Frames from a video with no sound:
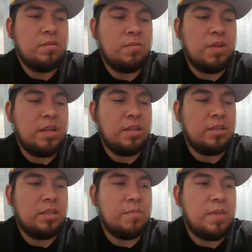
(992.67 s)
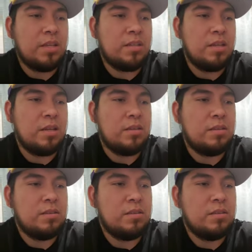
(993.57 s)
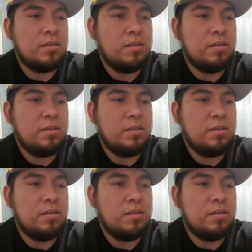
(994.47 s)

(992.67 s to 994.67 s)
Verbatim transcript: but I need to get back to that because.